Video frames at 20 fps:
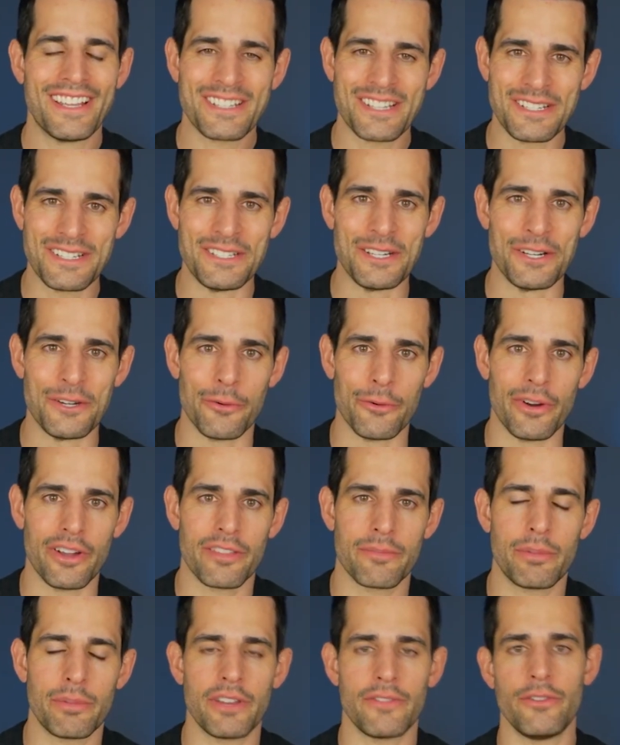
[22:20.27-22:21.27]
to deal
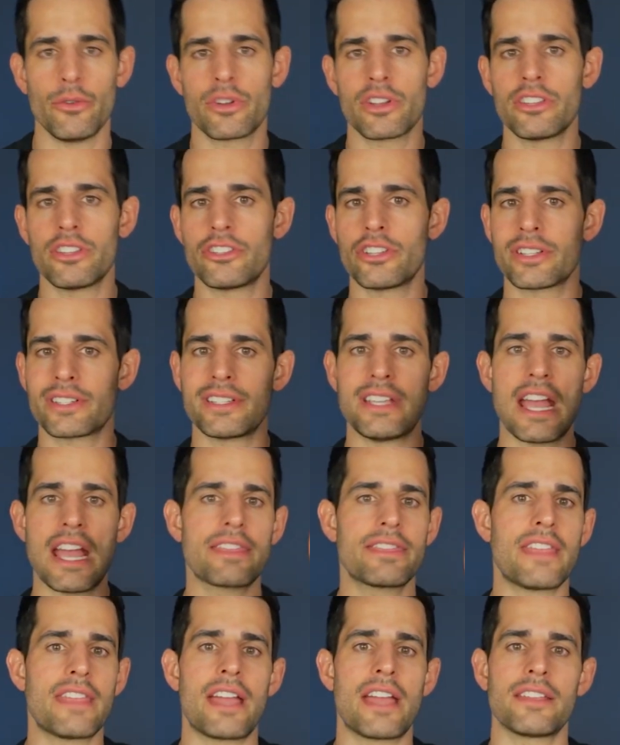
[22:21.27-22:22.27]
with but if you can just
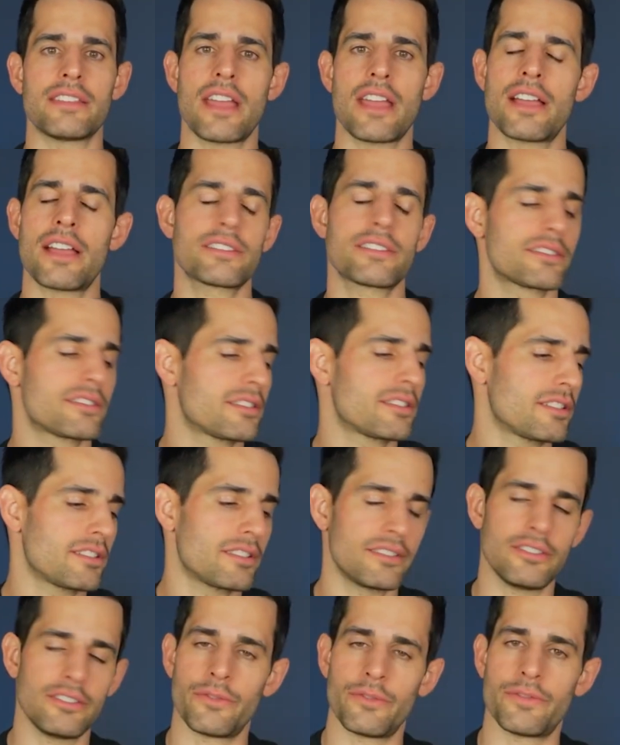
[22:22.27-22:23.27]
get that yes
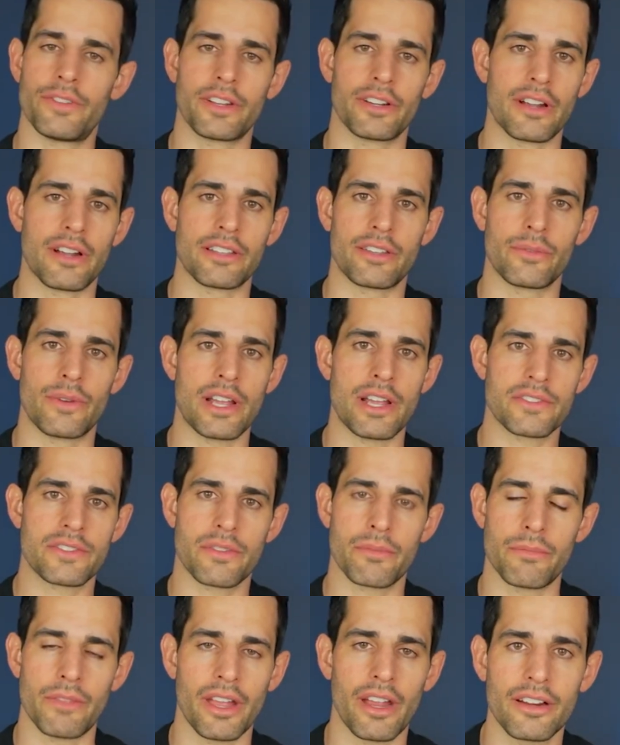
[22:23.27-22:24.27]
you'll figure out the rest
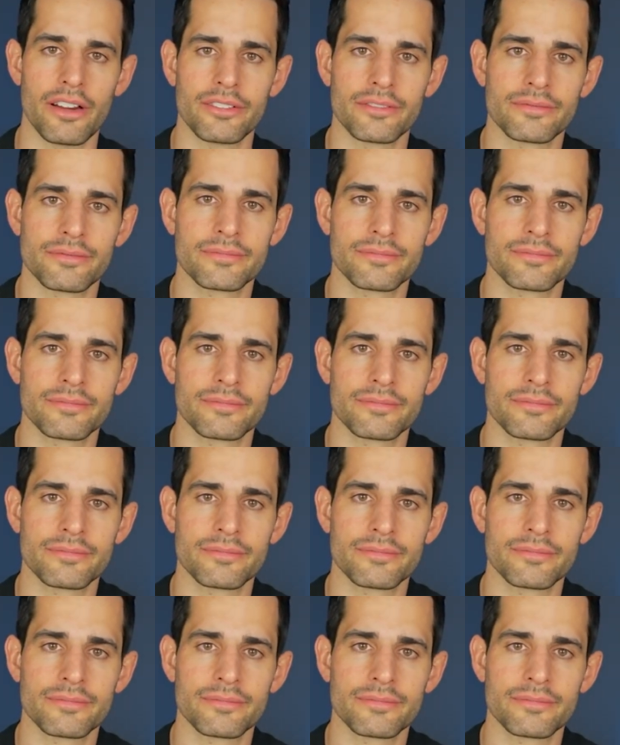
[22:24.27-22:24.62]
from there